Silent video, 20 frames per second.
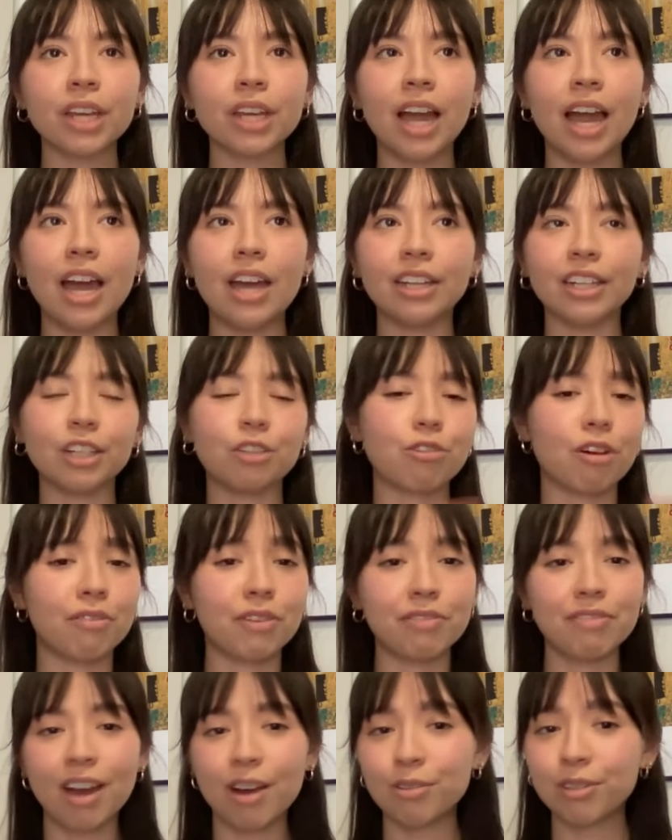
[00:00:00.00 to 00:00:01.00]
and like
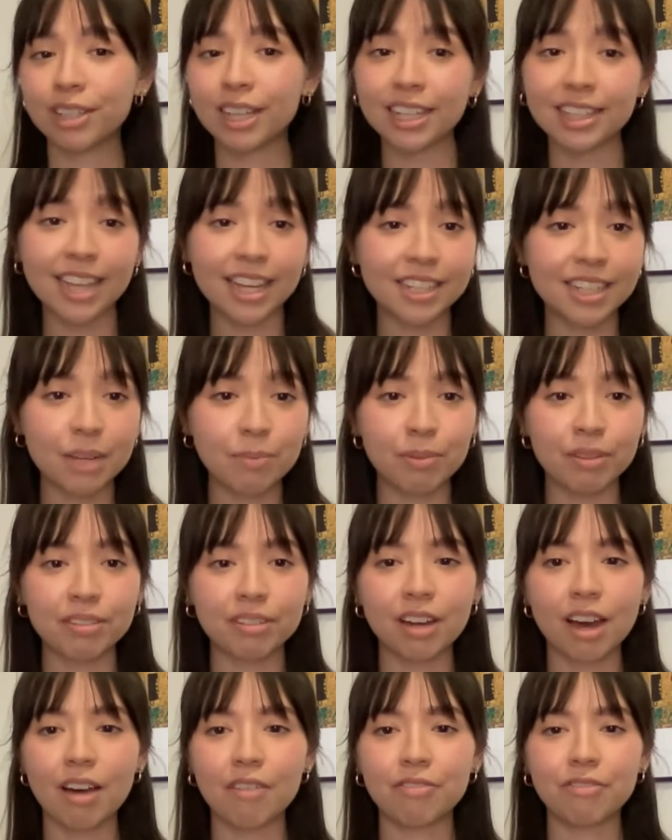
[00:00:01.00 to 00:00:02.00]
Trevi Fountain, like that type of
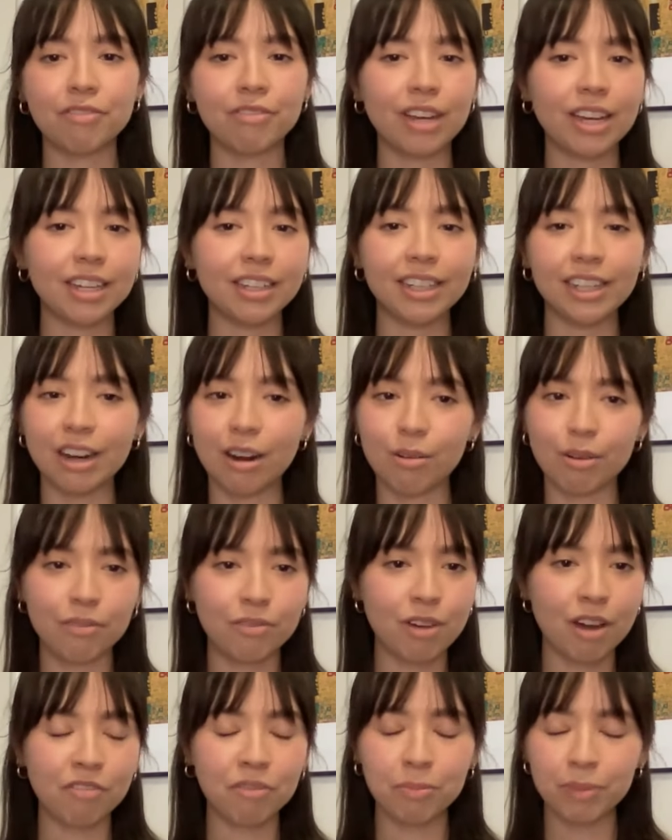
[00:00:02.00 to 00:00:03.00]
stuff. If
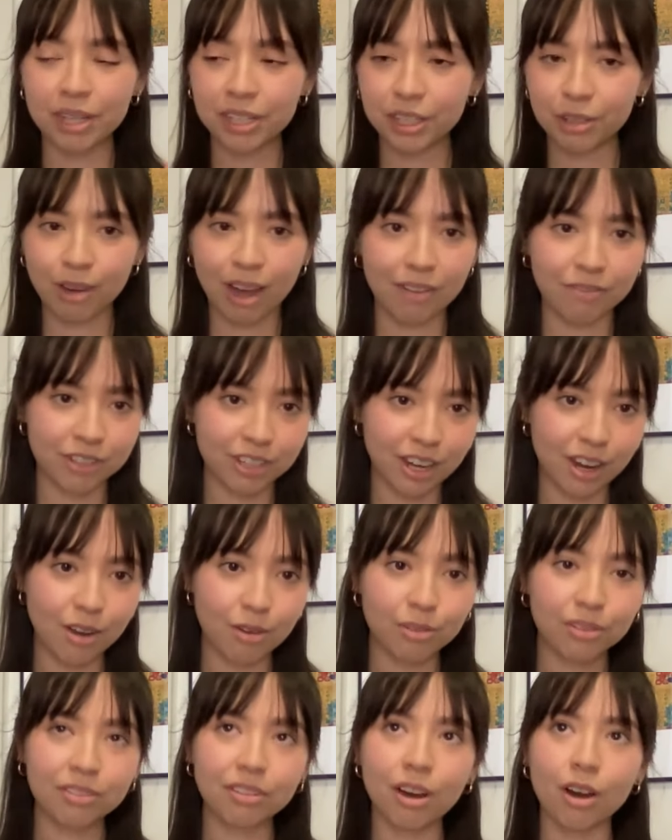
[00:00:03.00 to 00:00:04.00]
you haven't been, you have to go.
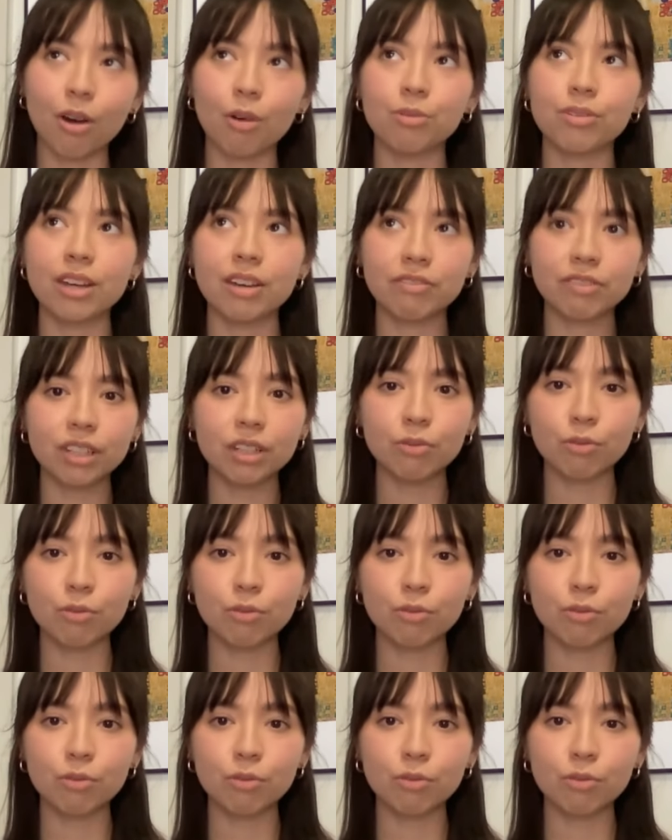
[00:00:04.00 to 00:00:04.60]
So definitely